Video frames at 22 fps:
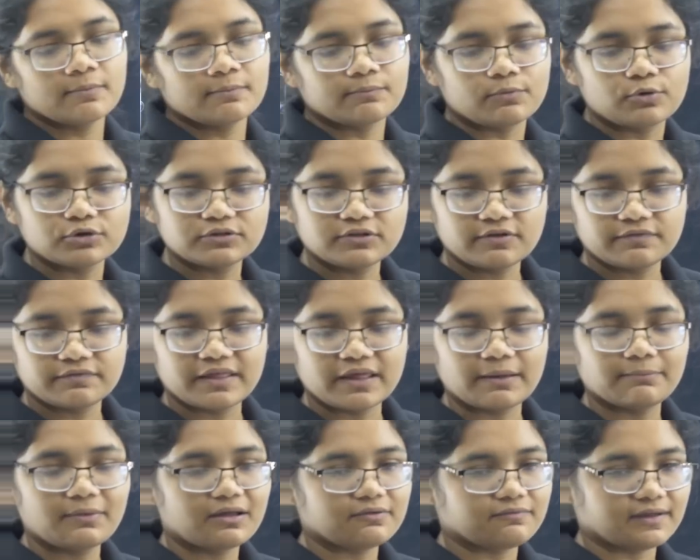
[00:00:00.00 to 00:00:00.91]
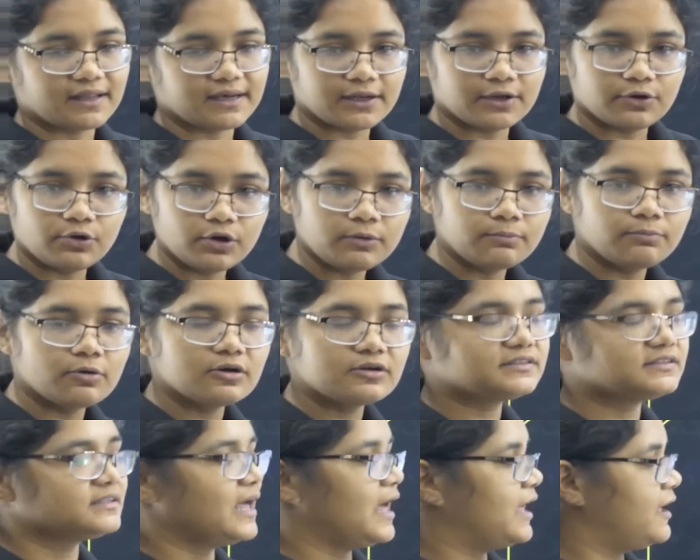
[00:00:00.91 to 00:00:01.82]
Both of them are very good
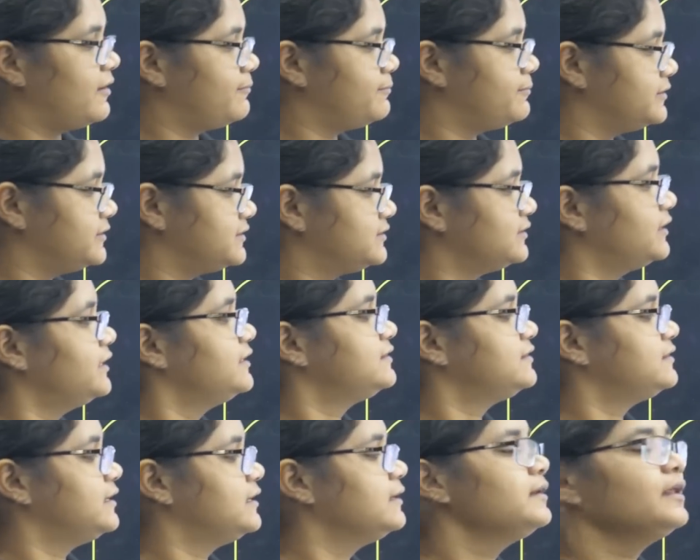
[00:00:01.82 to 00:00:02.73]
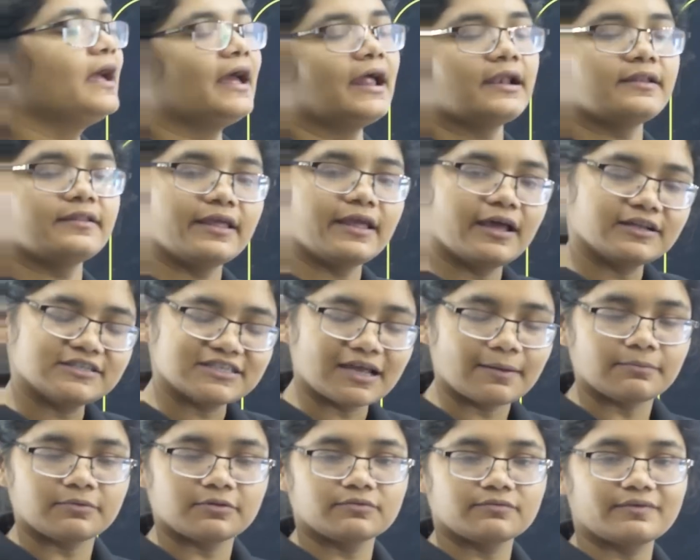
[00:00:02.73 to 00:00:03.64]
books. I have personally seen, and they are
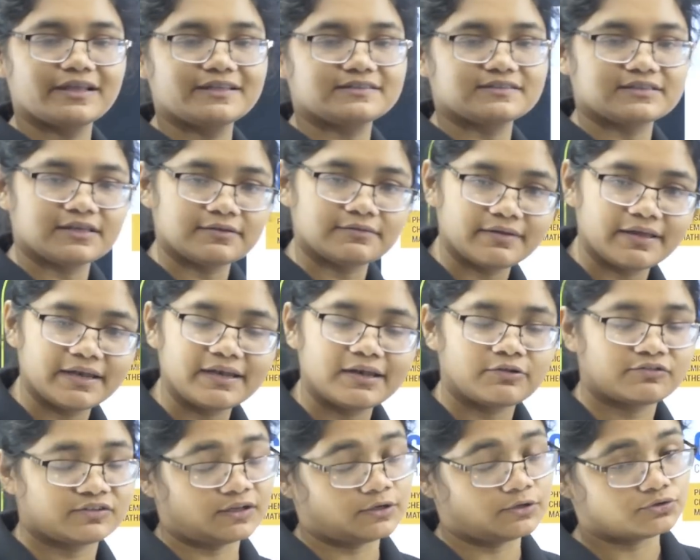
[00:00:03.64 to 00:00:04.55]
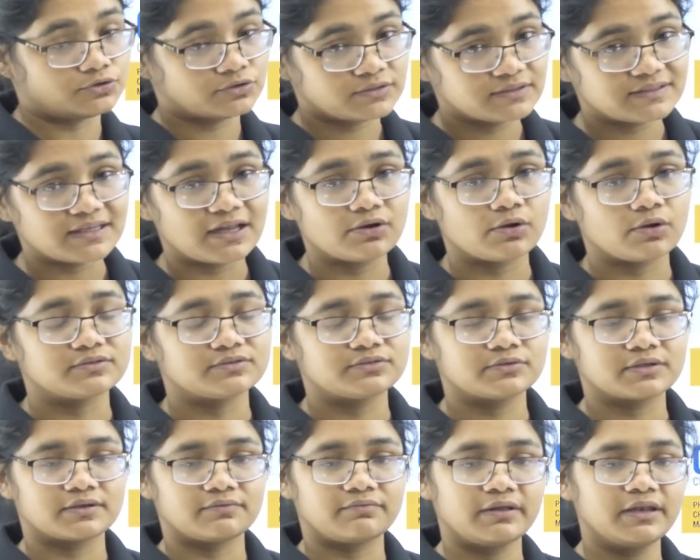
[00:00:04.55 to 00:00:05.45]
chapter wise given. Solutions are
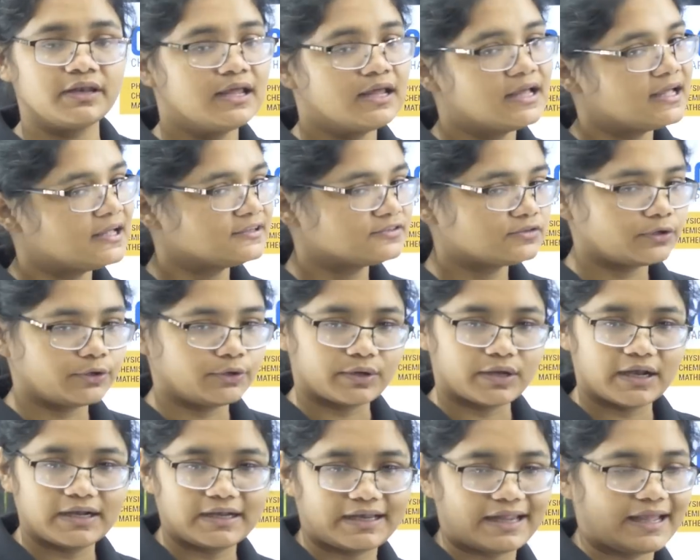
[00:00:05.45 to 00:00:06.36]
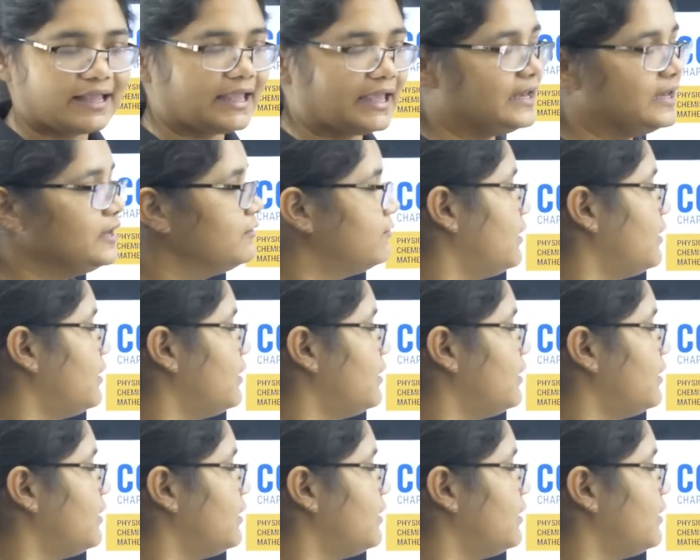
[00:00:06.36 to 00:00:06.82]
also given. So you can take any